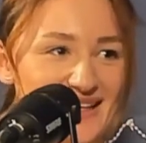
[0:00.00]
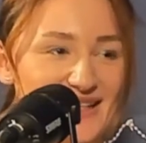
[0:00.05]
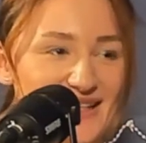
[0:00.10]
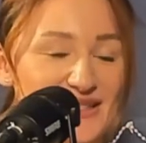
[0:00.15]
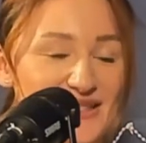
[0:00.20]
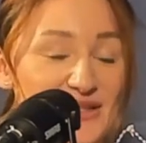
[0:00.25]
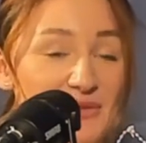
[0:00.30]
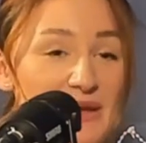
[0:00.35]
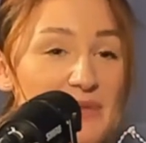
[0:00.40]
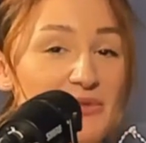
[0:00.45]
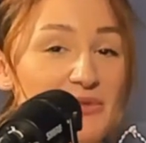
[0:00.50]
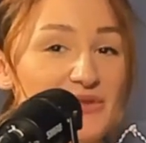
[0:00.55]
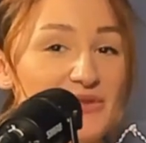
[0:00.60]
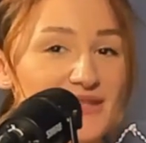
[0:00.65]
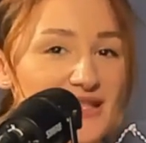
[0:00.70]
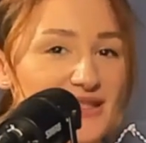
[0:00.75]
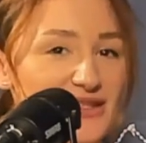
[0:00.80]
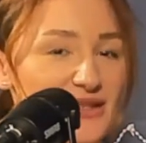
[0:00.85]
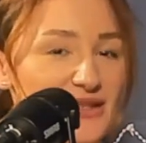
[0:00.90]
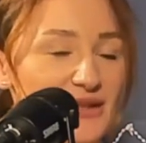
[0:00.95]
So people
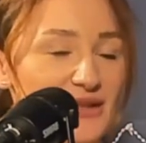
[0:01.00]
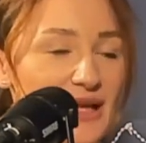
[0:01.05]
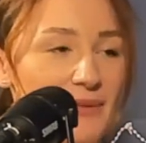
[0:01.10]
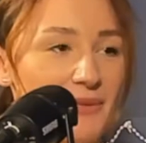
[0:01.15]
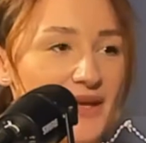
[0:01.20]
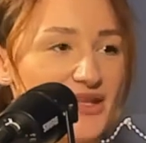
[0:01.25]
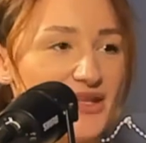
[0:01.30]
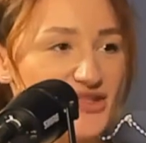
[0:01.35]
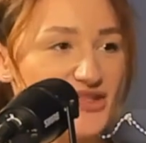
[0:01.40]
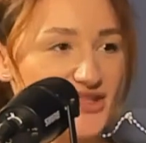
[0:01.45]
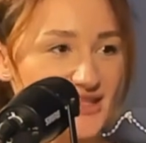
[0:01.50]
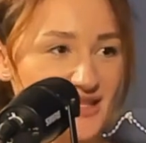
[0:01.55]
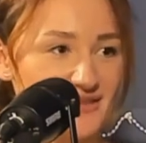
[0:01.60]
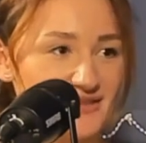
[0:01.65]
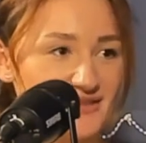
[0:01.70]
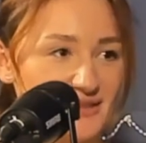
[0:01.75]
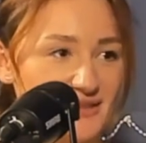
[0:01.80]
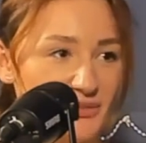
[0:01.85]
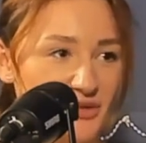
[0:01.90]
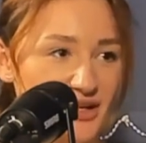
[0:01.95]
send you like pictures
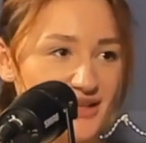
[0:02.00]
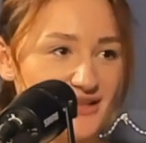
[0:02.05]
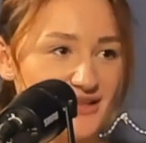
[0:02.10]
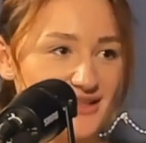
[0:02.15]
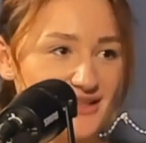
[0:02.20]
in to print?